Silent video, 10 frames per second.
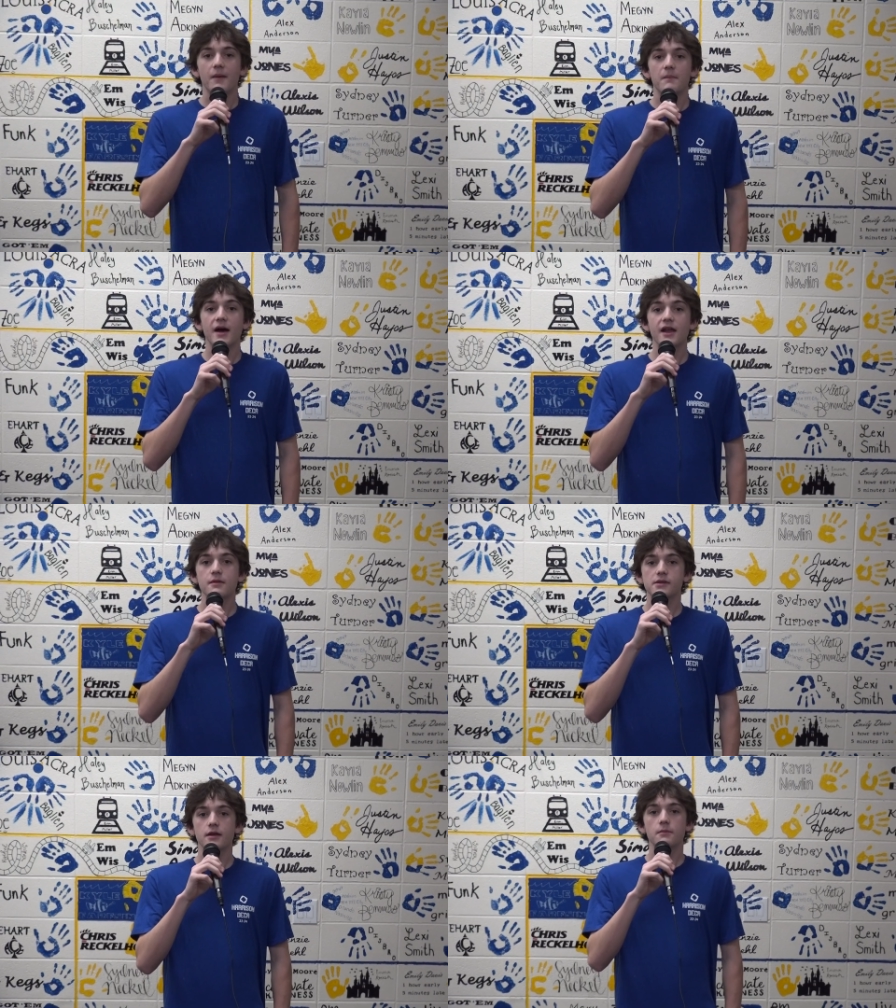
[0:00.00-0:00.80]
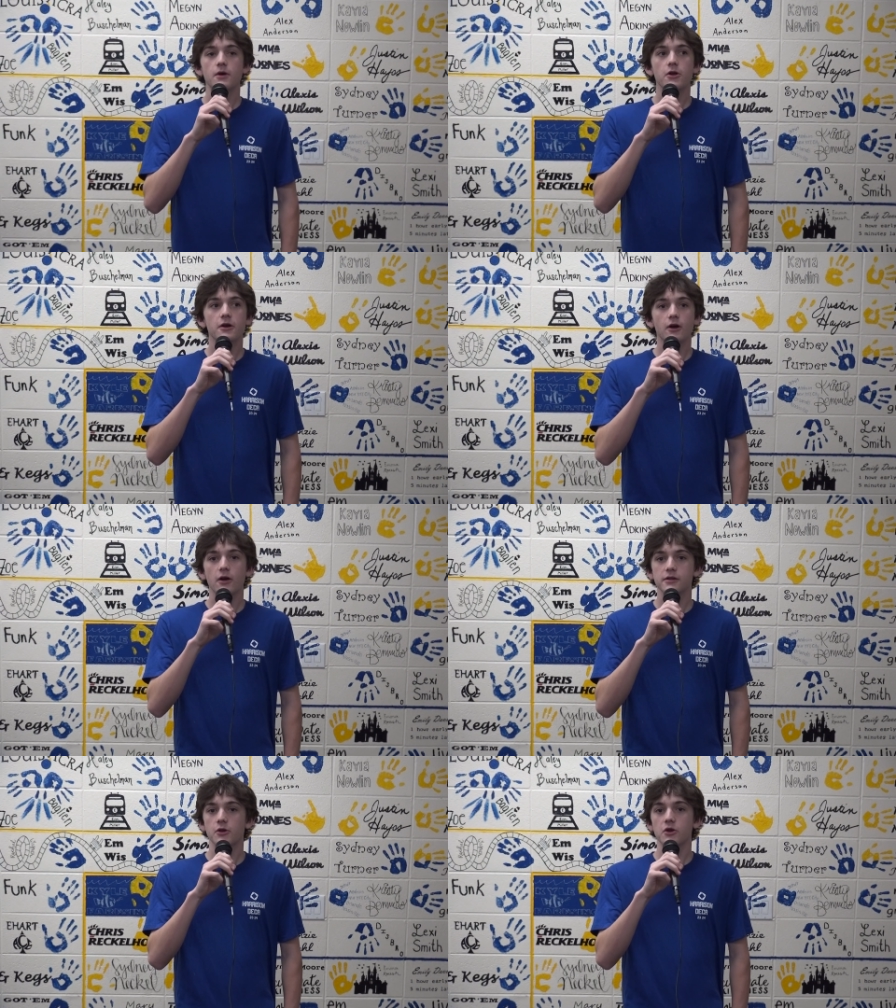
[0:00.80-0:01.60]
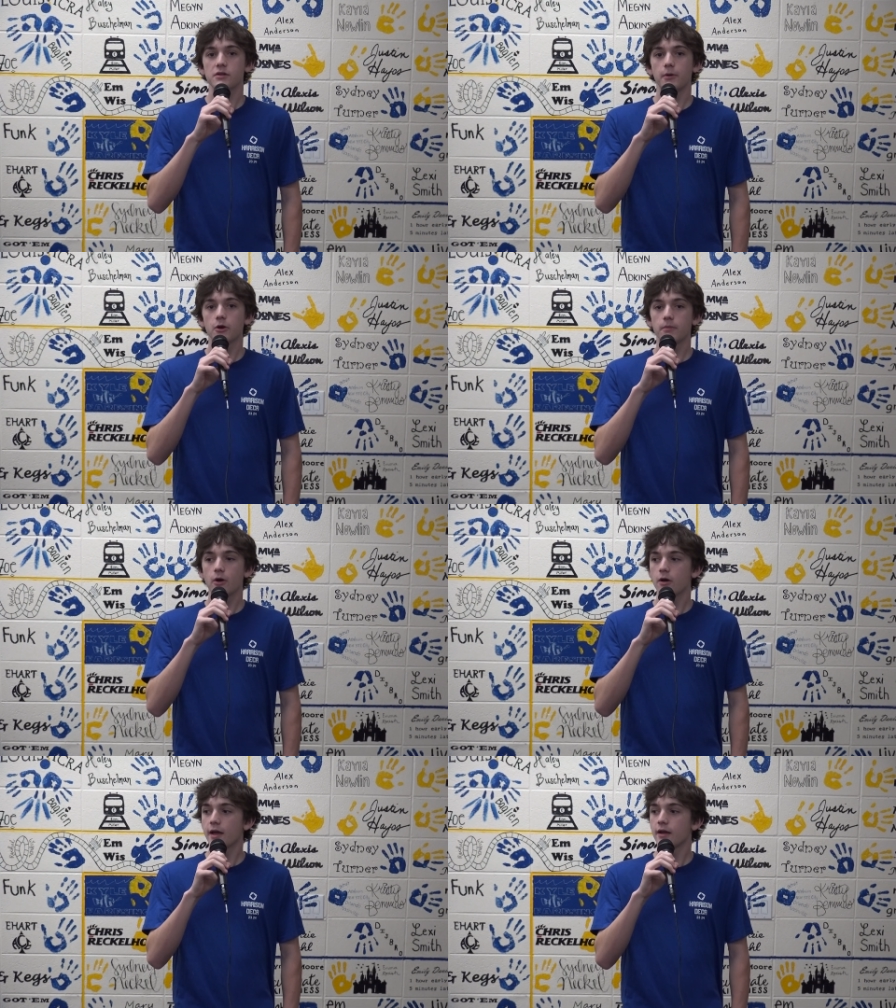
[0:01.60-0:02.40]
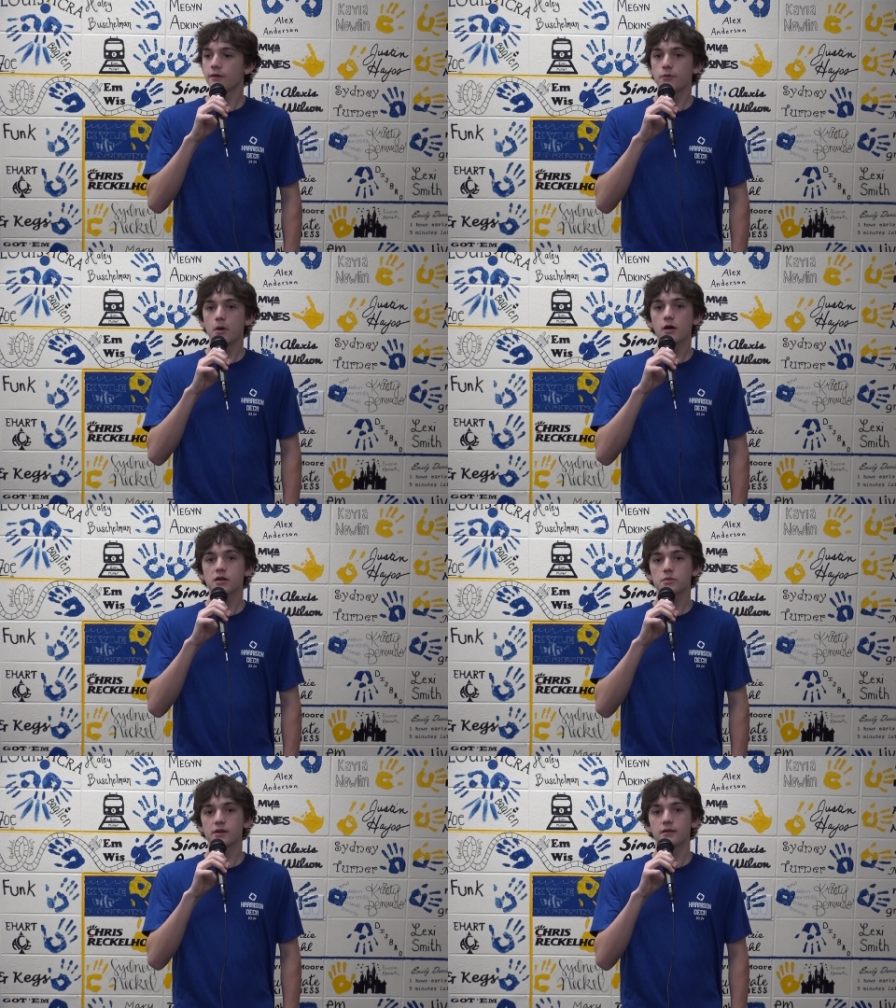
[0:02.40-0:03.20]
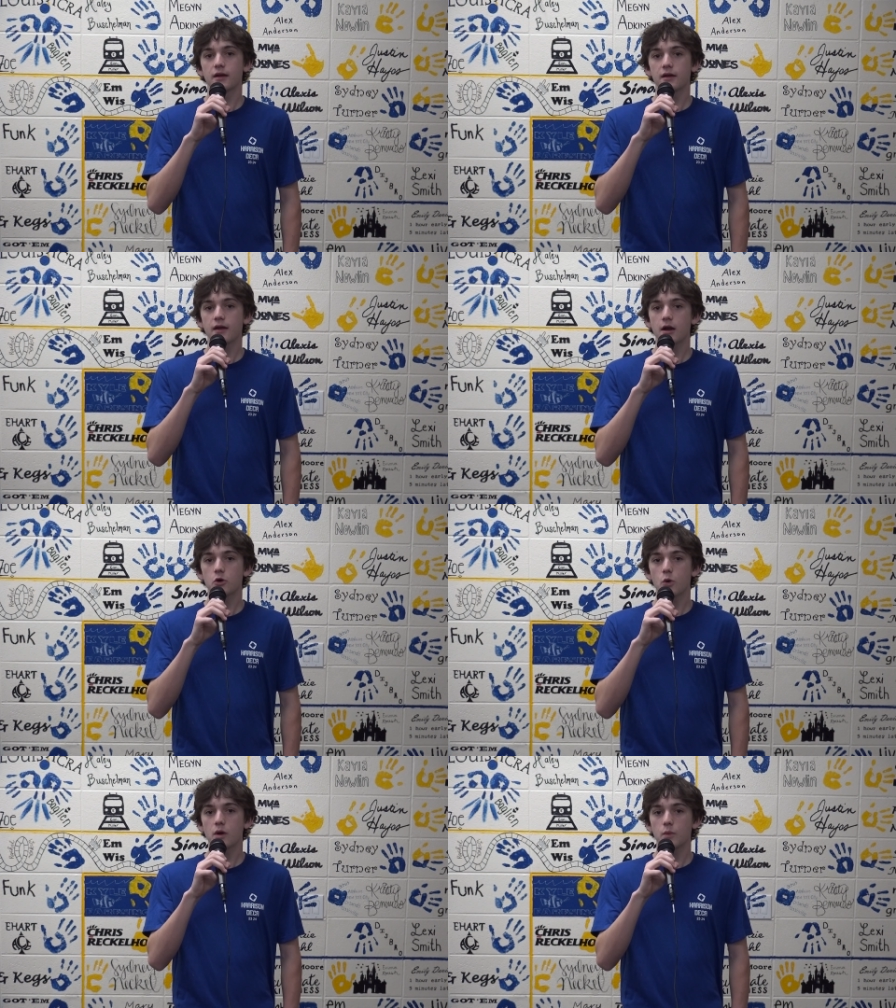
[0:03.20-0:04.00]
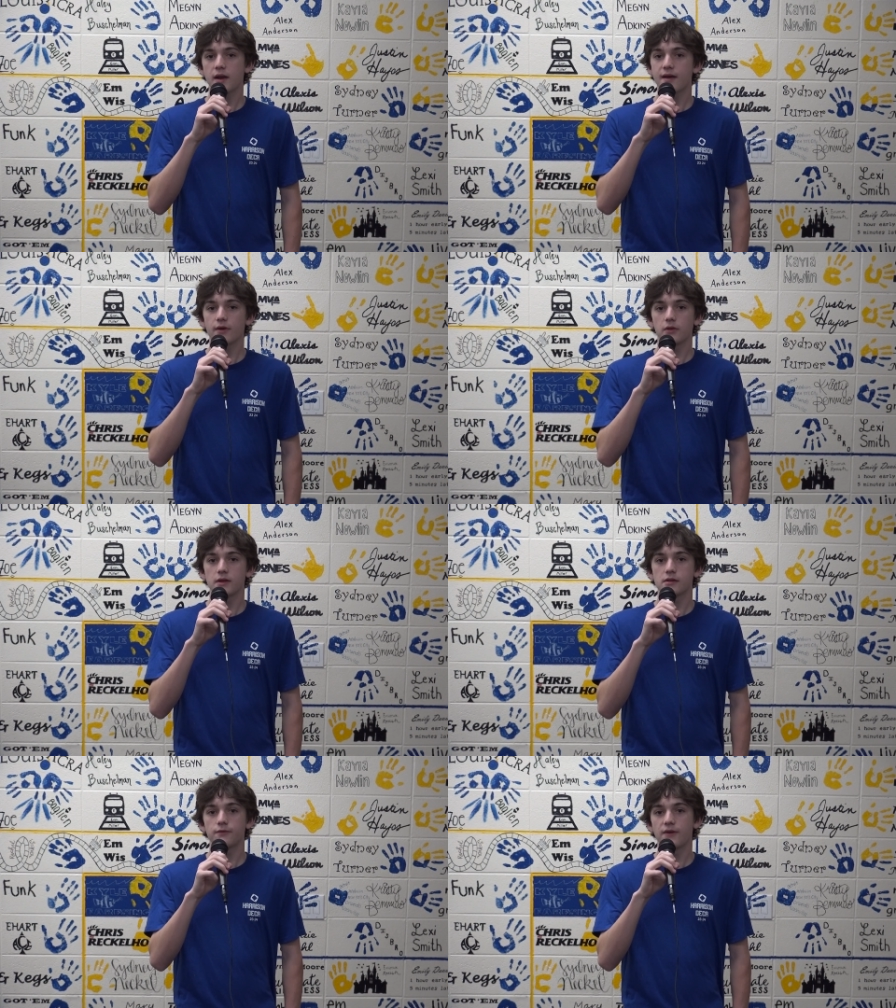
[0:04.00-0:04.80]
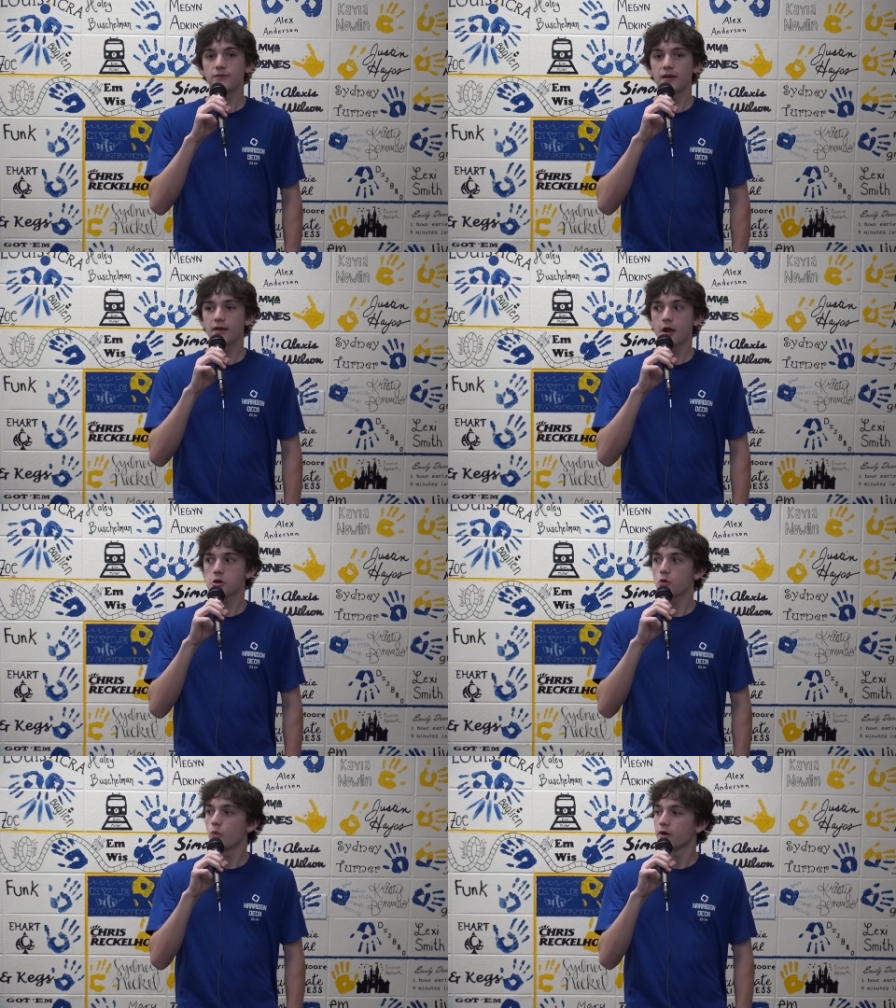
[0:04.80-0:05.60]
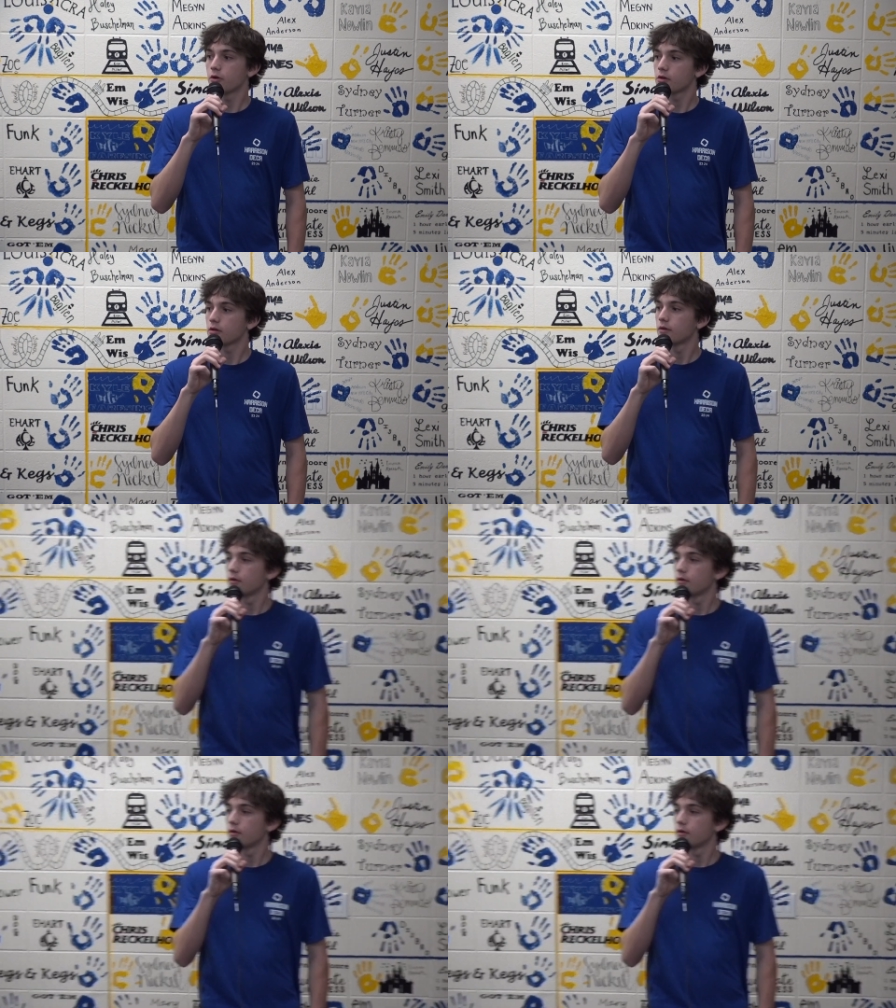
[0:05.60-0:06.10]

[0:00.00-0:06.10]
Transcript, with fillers: My name's Ada Miller, also known as Butterball, and if Among Us was a DECA category, we'd have at least 15 national winners.